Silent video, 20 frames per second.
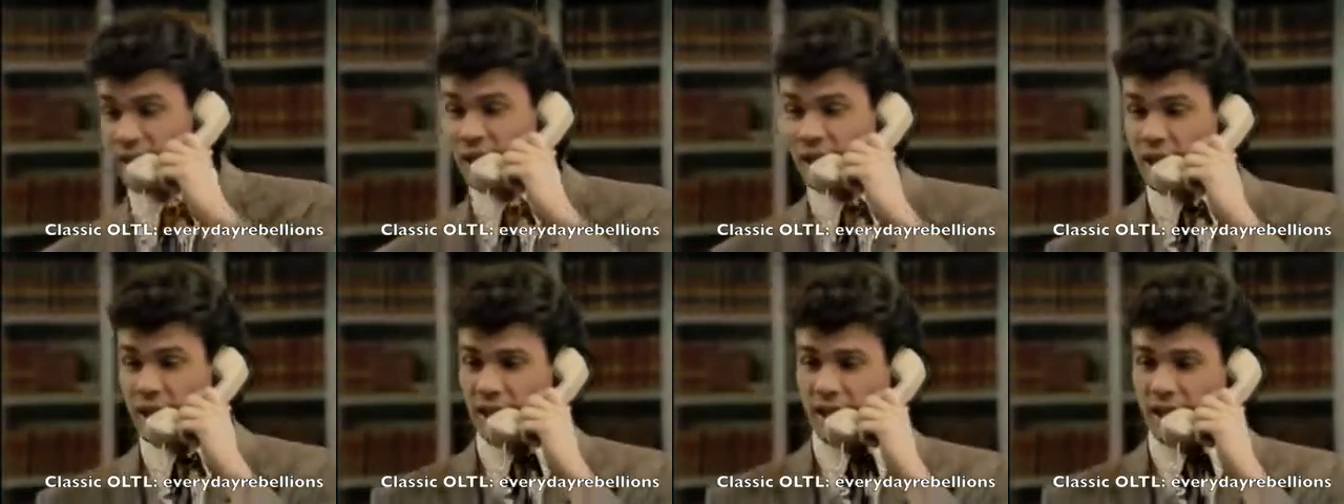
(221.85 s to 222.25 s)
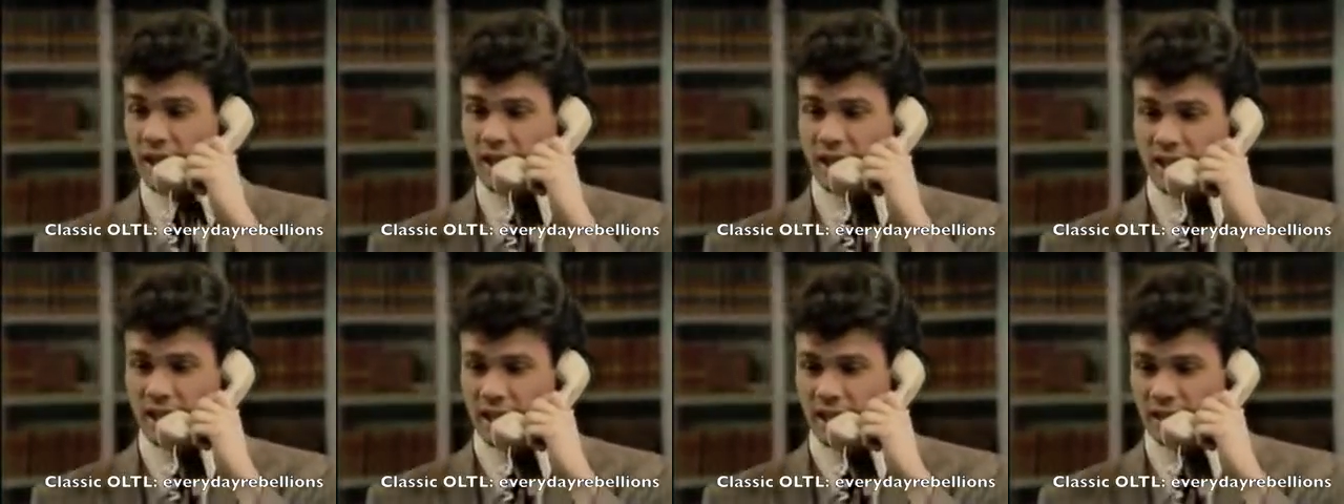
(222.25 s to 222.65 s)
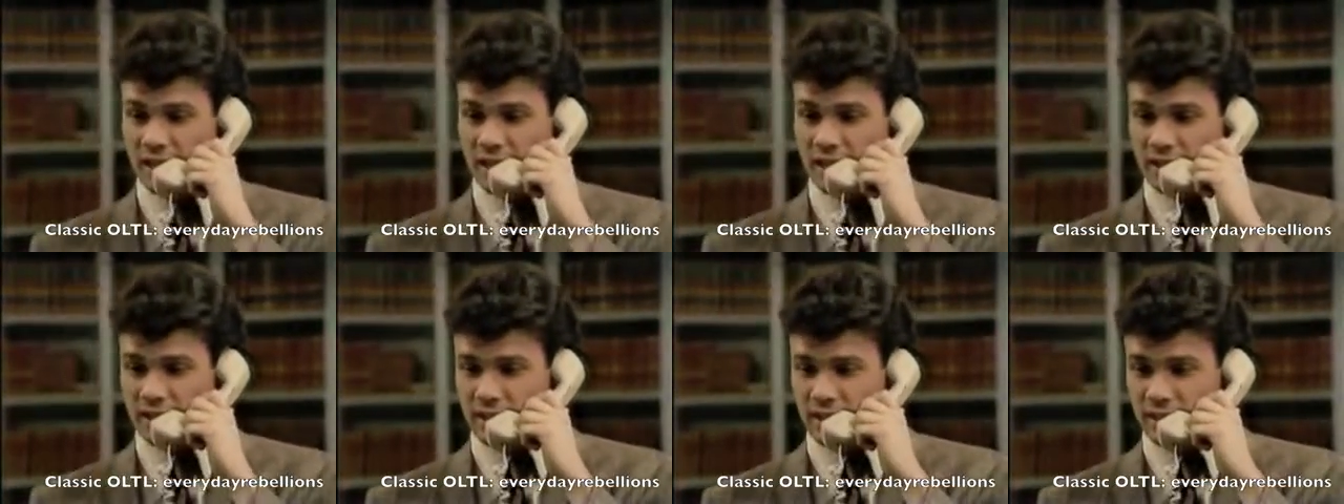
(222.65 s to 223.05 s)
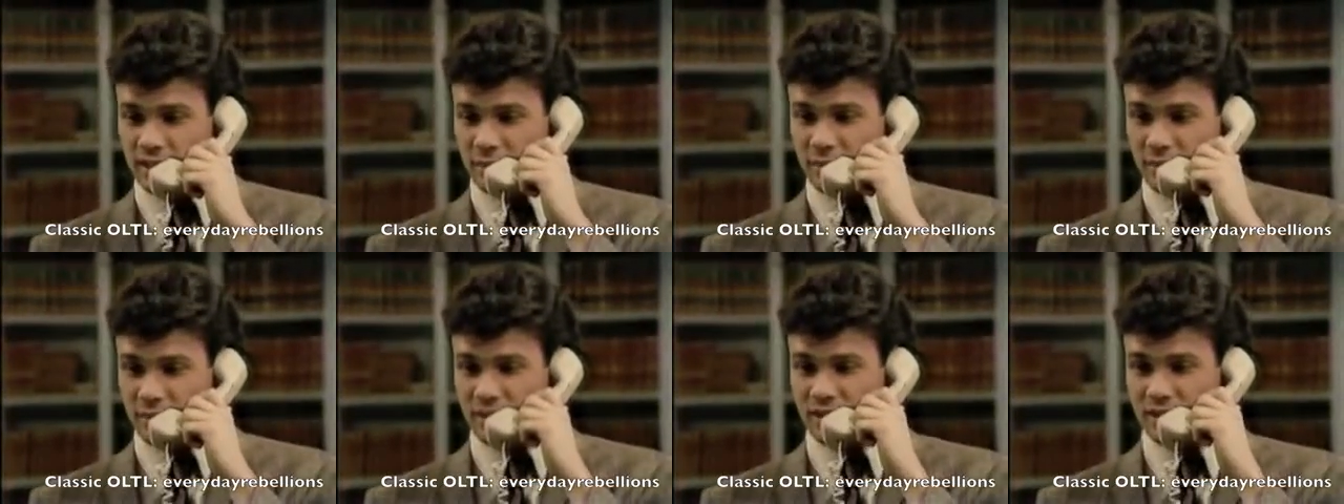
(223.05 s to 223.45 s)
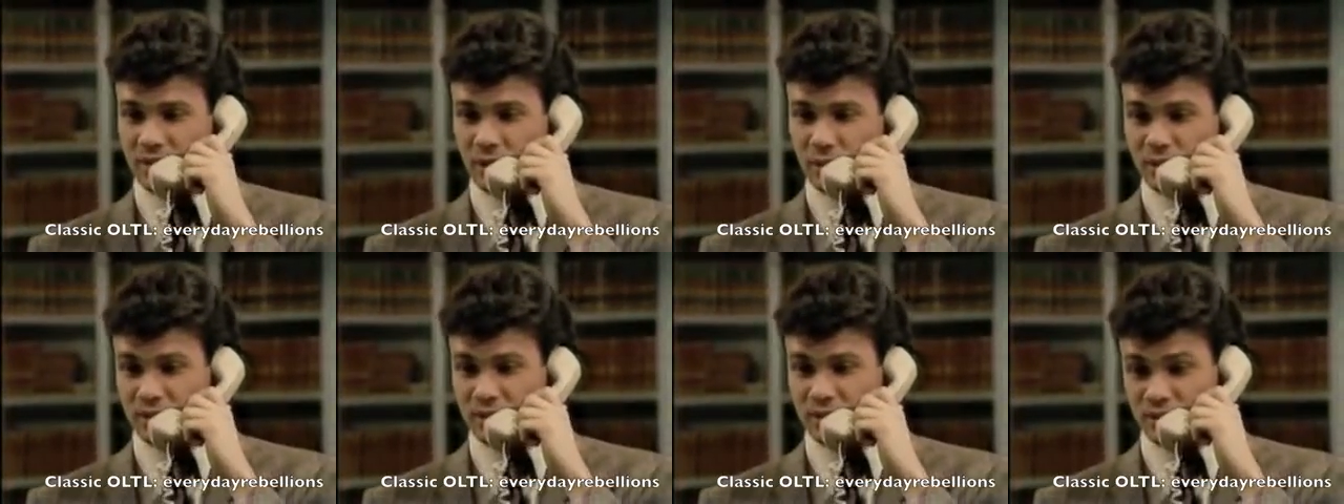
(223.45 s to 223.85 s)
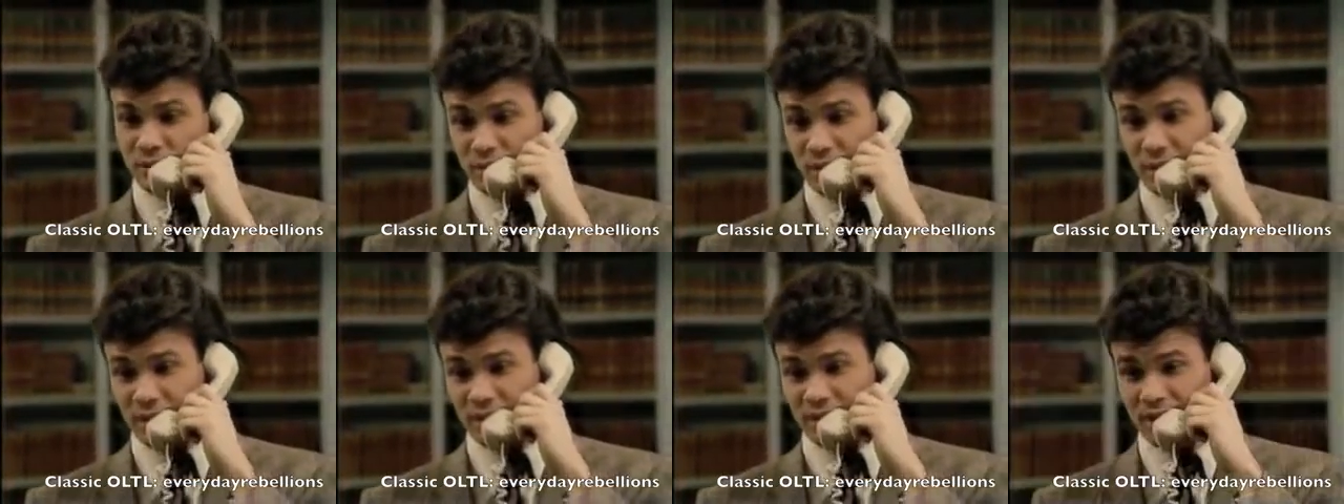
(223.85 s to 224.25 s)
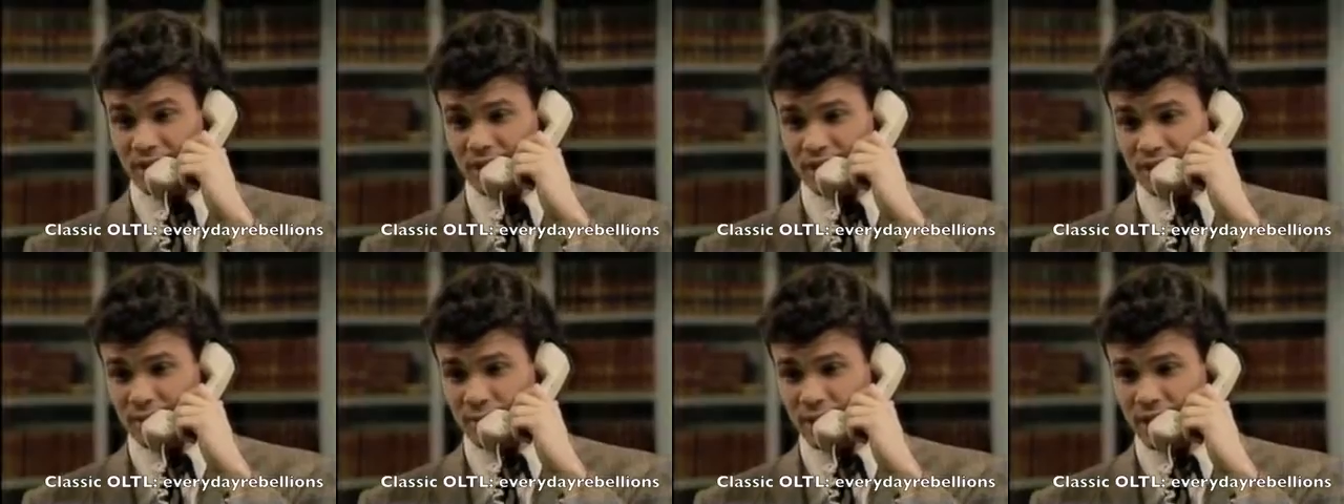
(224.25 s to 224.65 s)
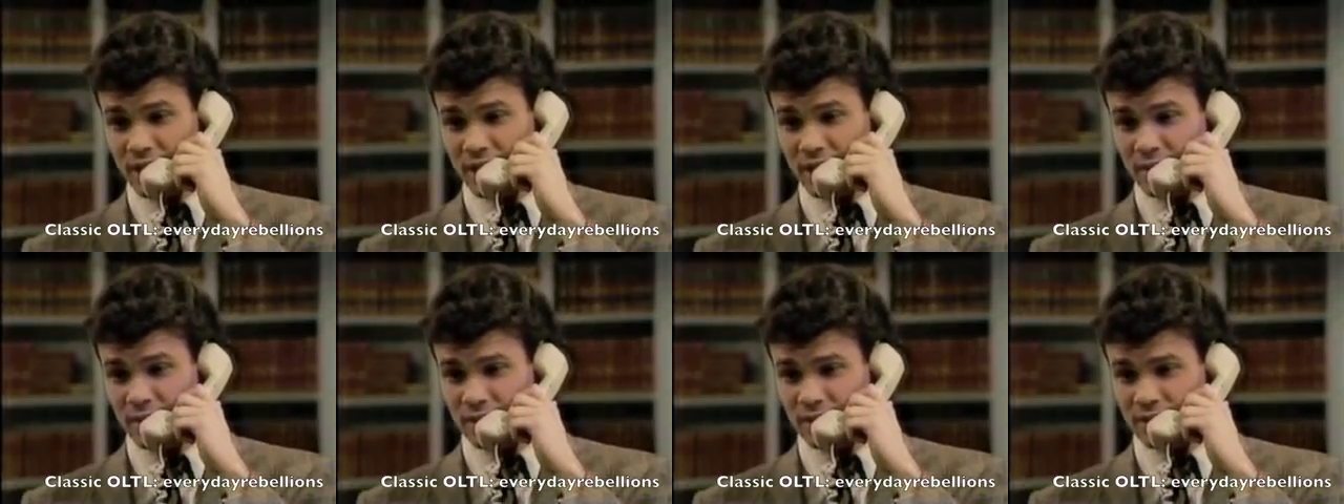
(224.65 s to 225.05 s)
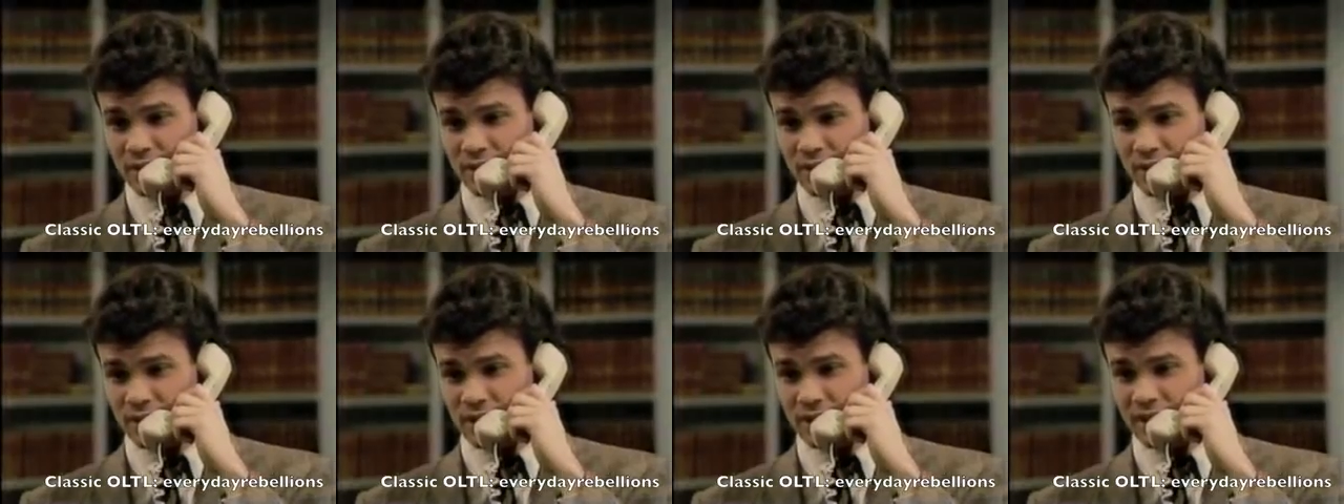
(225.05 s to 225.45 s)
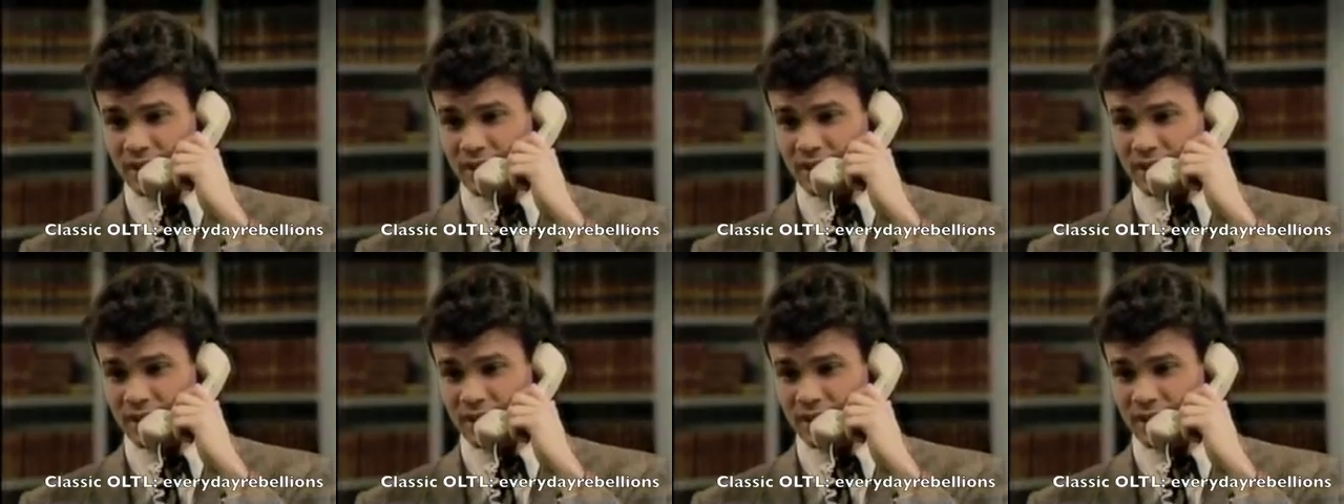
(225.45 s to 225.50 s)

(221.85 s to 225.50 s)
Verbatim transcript: here, and uh, my strobe doesn't work because the batteries